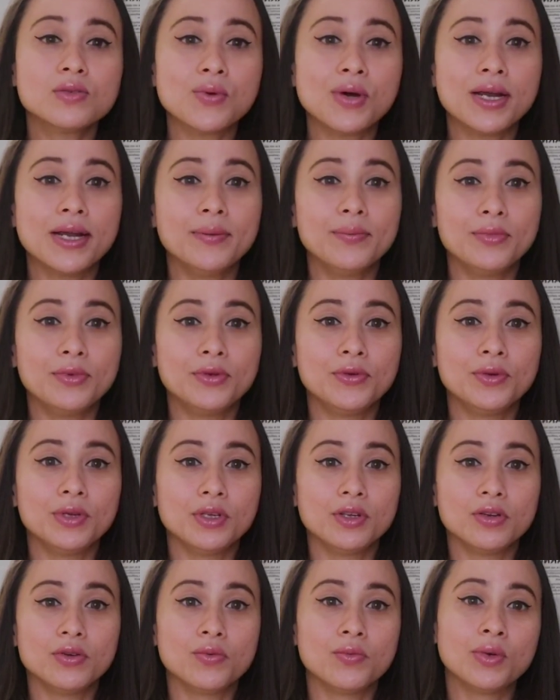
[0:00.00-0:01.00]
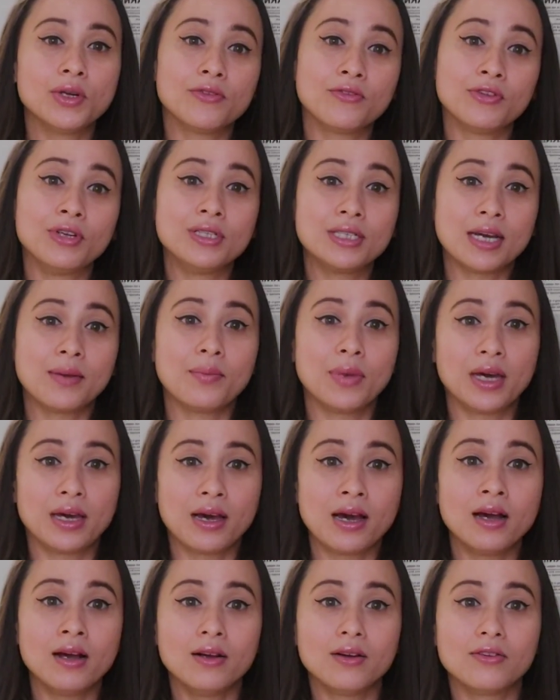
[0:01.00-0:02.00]
what I'm doing, you know, what free time I
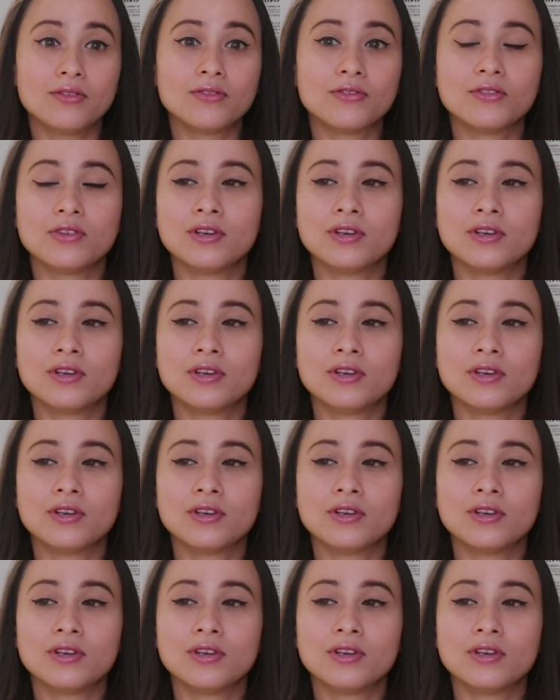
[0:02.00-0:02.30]
have.